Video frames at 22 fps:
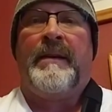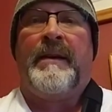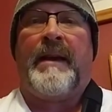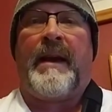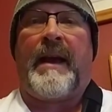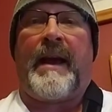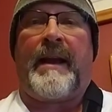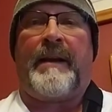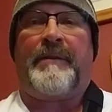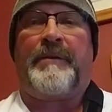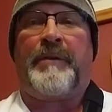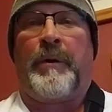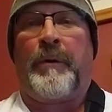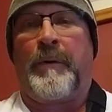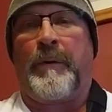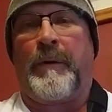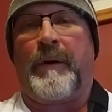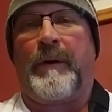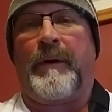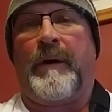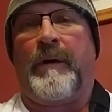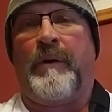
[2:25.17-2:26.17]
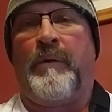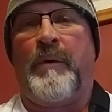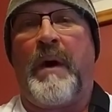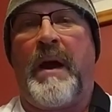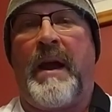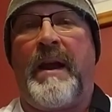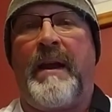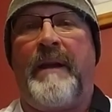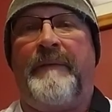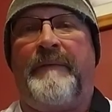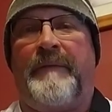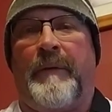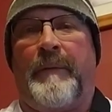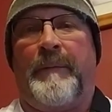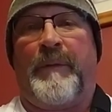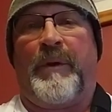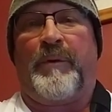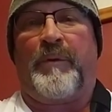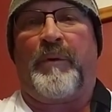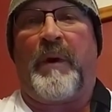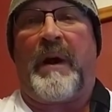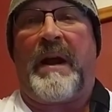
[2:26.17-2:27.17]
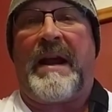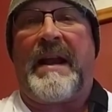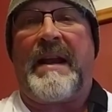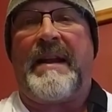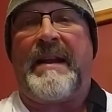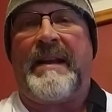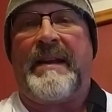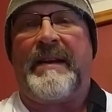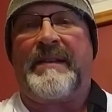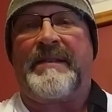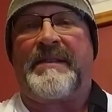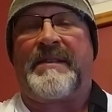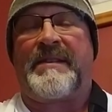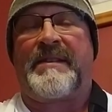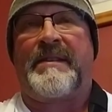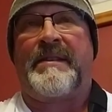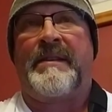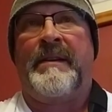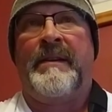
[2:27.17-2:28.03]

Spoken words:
had torn away from the radius